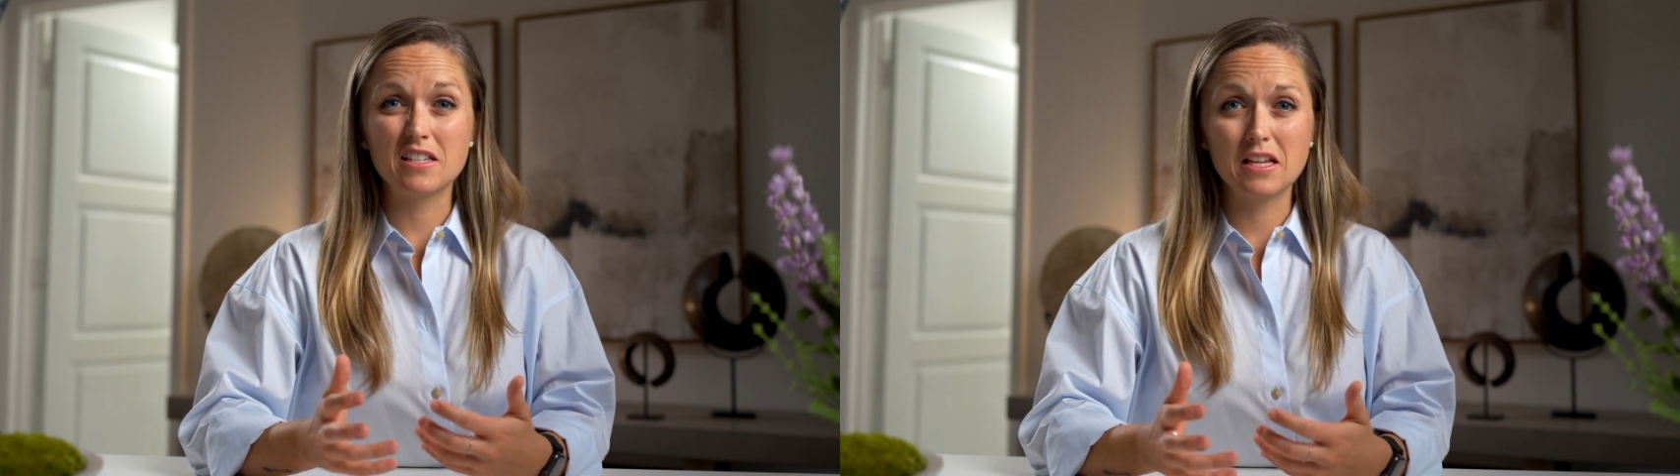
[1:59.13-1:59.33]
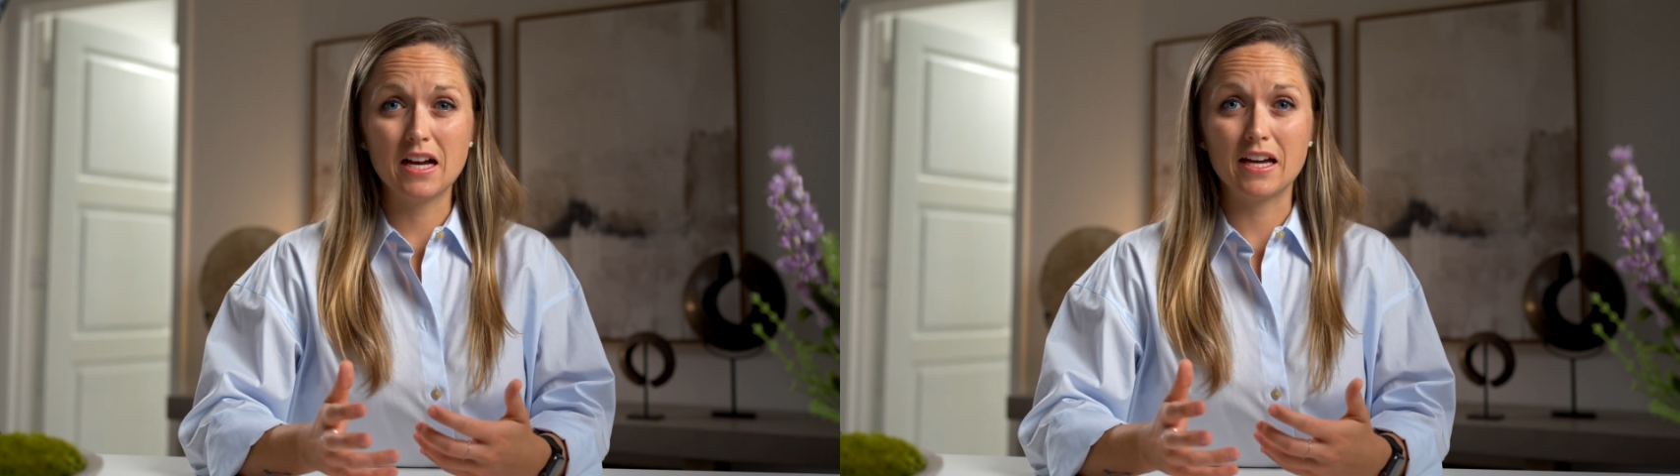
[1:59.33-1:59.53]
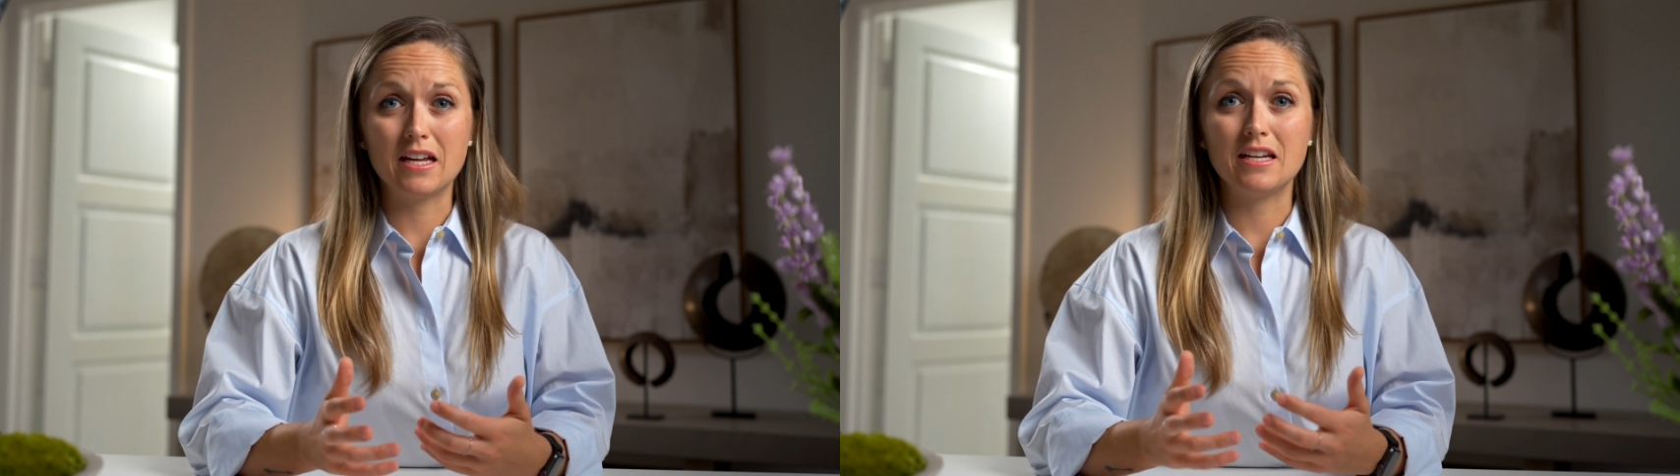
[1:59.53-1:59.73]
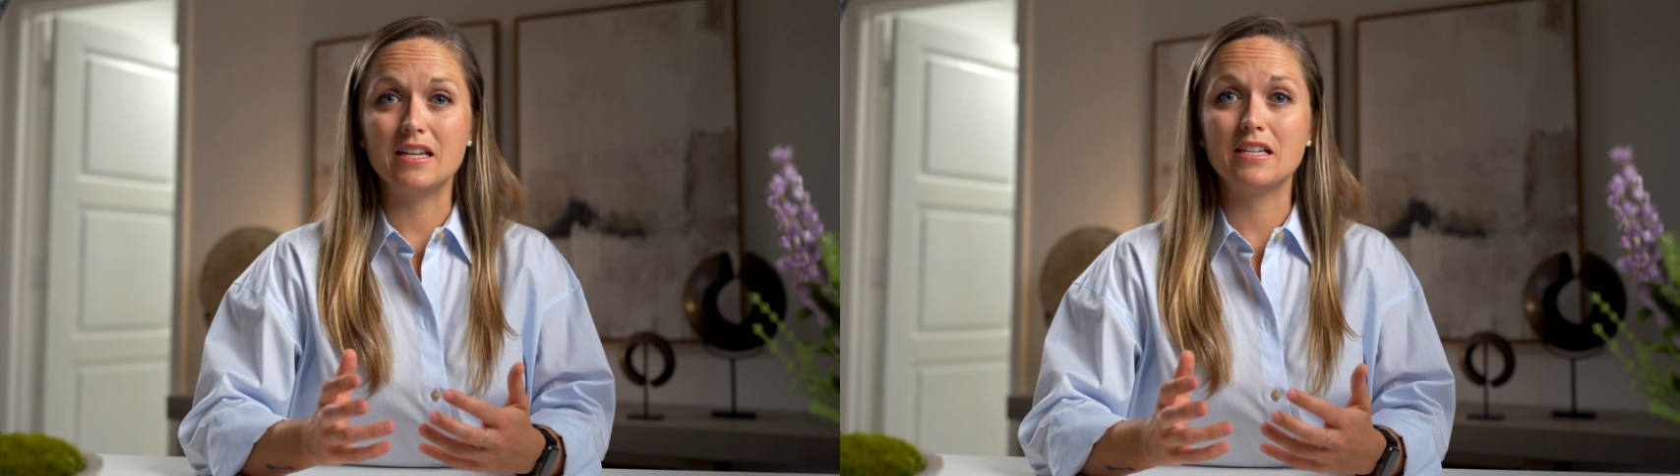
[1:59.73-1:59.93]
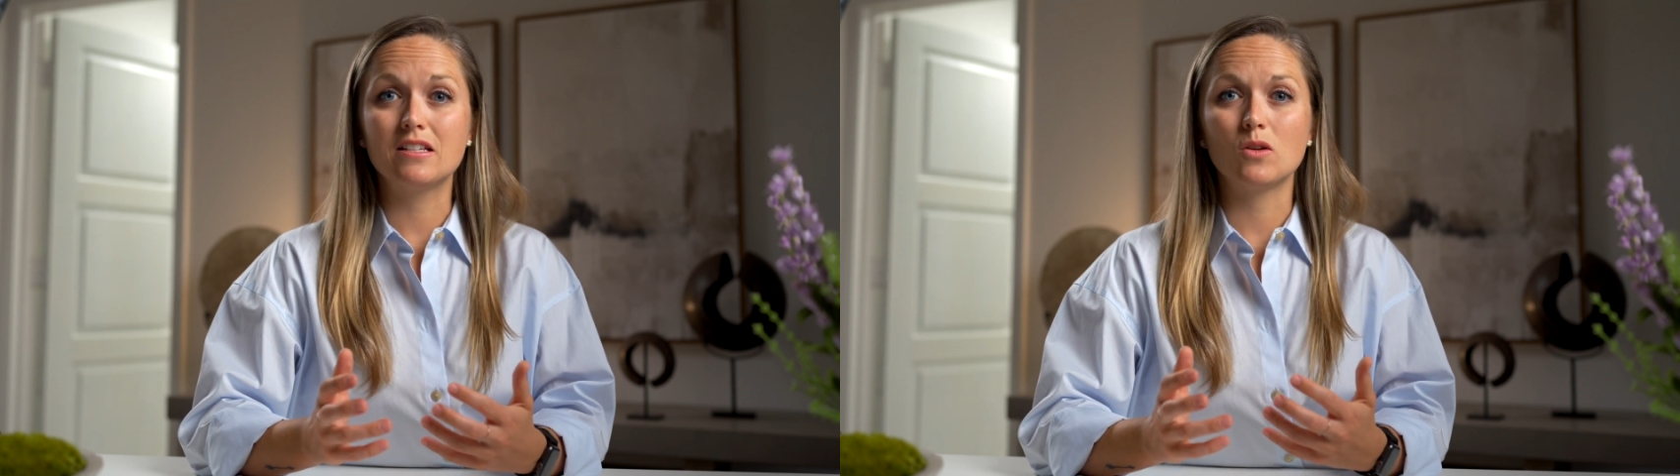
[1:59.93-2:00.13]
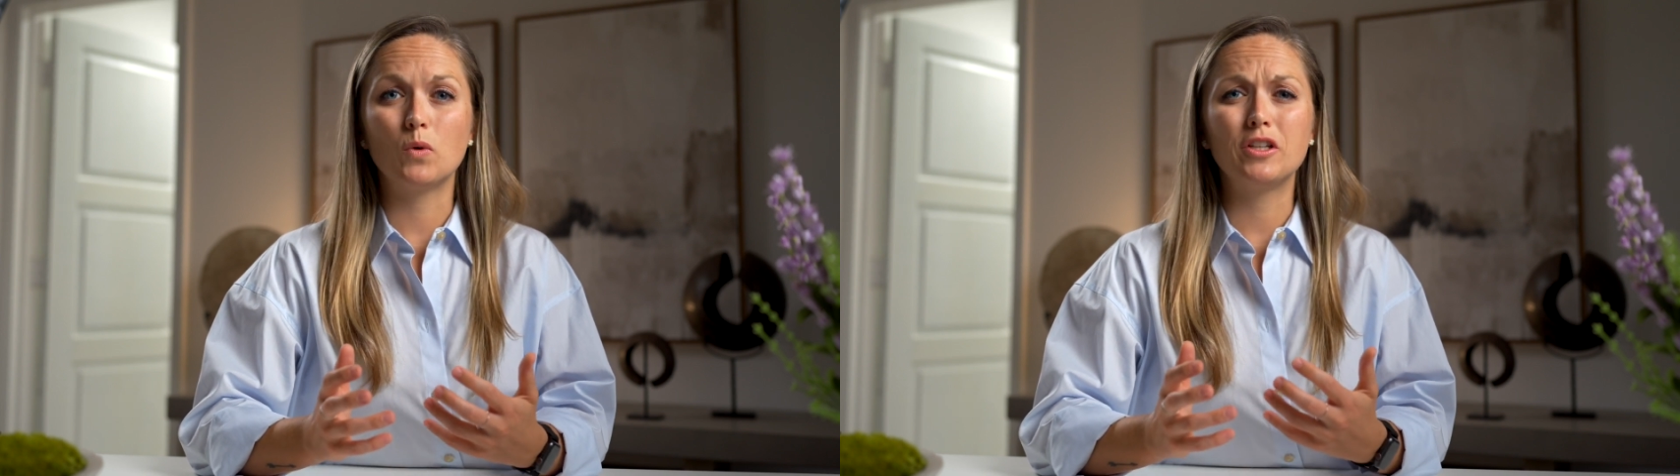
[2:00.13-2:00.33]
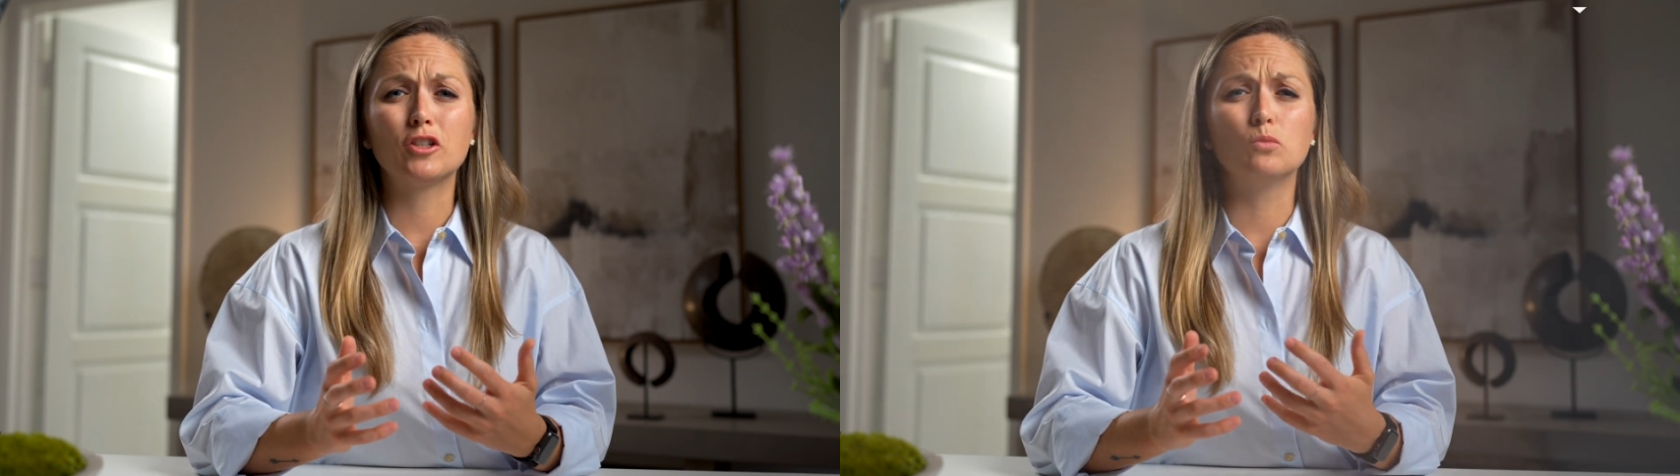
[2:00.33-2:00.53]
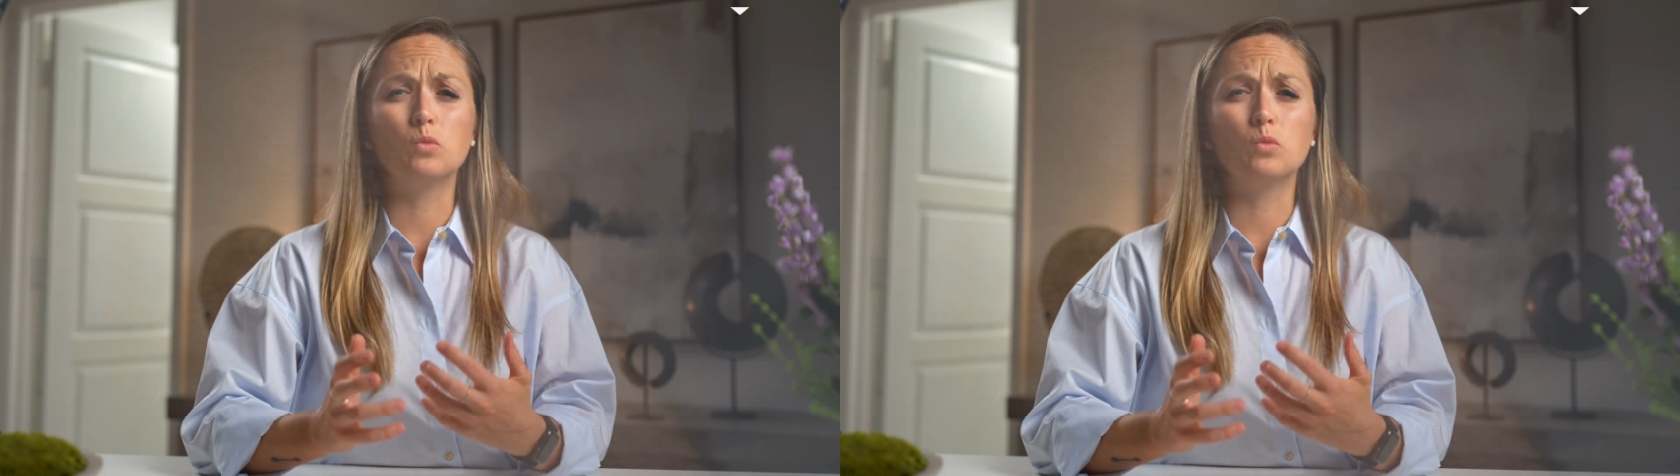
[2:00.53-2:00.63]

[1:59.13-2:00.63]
sign is when your